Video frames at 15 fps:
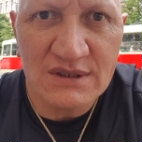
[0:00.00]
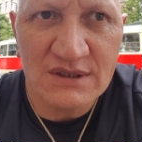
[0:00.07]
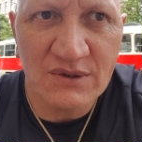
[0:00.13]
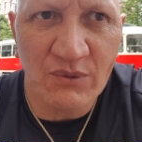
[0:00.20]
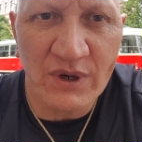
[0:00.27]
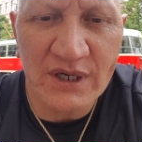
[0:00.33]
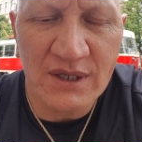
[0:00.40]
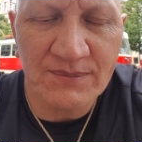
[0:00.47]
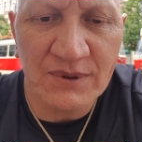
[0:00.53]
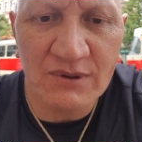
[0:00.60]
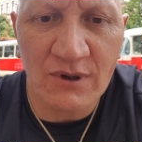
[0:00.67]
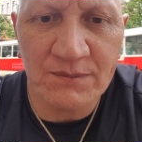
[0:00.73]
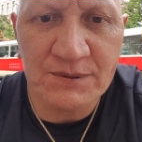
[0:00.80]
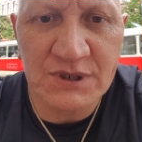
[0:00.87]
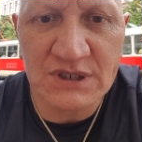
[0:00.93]
You weigh up
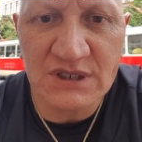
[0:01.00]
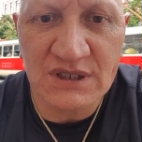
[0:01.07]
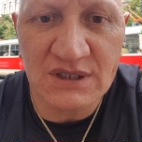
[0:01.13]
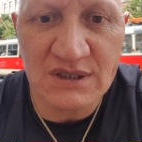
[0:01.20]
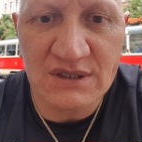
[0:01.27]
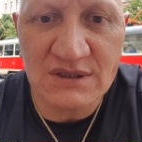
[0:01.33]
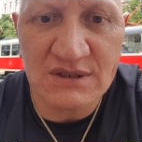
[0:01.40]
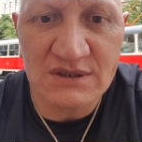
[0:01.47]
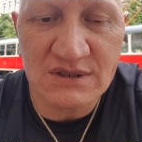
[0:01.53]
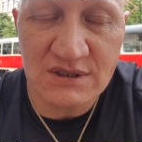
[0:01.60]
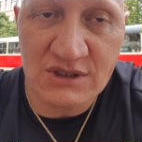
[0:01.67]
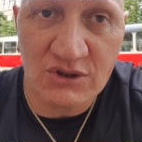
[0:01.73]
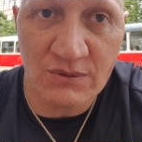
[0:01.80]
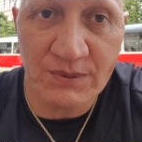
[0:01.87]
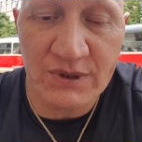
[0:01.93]
your options,
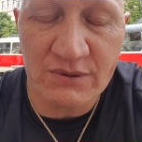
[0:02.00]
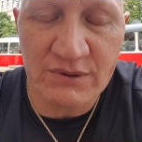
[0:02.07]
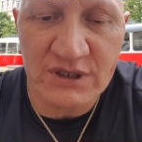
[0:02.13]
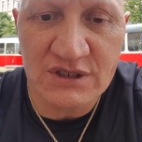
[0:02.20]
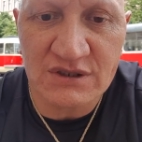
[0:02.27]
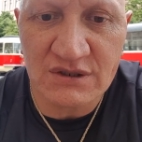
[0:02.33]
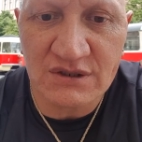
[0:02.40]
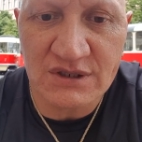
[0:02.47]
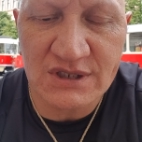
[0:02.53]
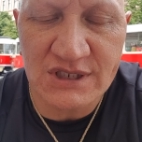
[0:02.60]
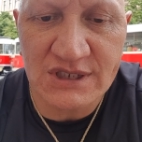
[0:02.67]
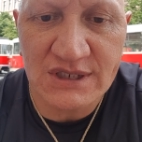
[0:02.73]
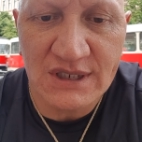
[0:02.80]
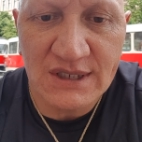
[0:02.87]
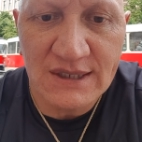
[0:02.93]
you do a bit of
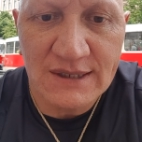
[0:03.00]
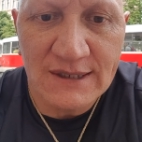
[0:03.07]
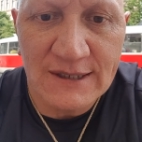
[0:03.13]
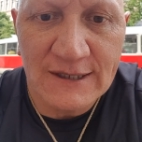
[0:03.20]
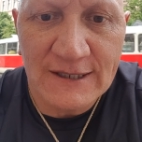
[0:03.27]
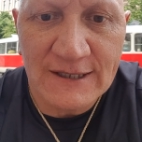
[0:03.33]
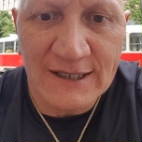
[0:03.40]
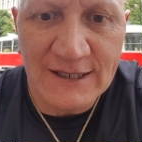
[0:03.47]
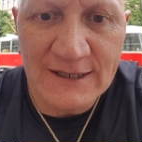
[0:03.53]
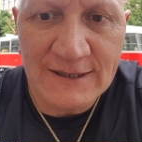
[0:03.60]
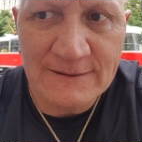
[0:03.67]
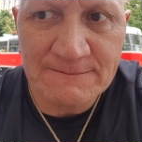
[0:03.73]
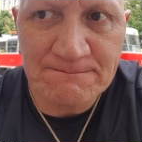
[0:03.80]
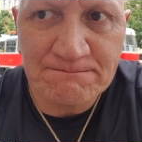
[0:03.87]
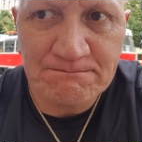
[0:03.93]
research,
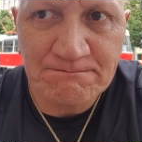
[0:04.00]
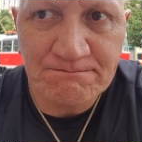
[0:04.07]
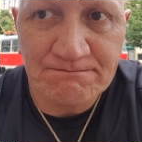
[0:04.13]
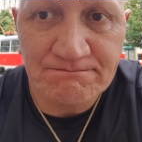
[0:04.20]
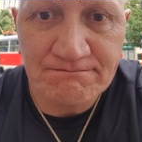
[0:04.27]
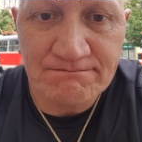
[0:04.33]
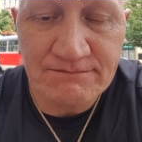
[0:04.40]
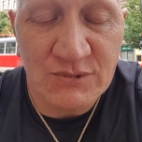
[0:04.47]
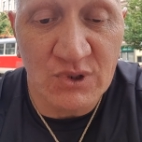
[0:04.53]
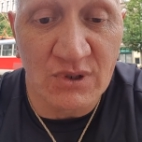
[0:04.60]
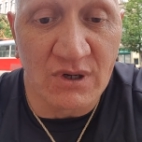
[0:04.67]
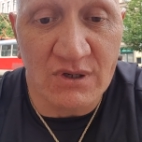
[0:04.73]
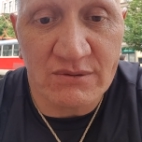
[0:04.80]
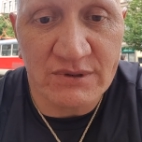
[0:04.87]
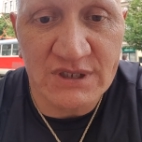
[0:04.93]
um, do a
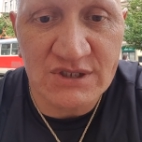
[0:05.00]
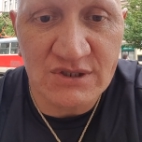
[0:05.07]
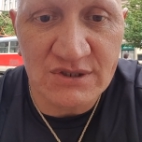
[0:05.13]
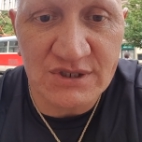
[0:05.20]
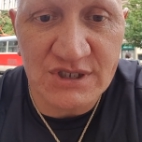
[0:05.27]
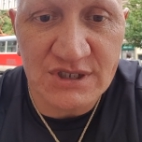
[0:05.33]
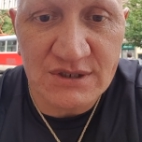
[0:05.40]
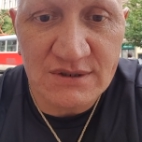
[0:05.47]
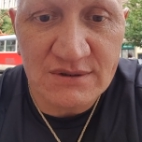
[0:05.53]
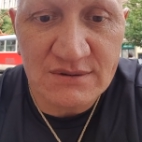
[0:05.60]
lot of research,